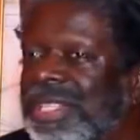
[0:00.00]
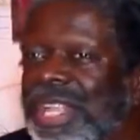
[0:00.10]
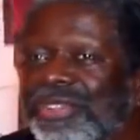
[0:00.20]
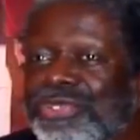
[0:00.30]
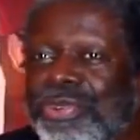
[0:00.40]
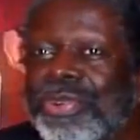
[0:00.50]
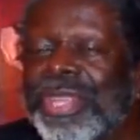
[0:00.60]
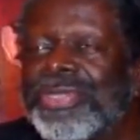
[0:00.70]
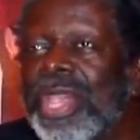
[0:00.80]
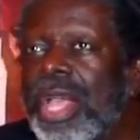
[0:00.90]
and tell
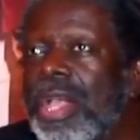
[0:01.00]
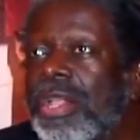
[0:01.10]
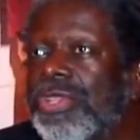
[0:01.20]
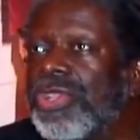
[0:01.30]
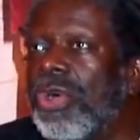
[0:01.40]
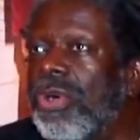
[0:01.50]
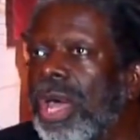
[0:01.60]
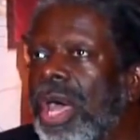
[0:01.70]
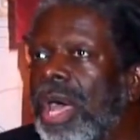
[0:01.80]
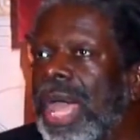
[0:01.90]
stories. So,
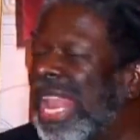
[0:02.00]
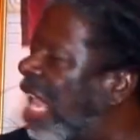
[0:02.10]
and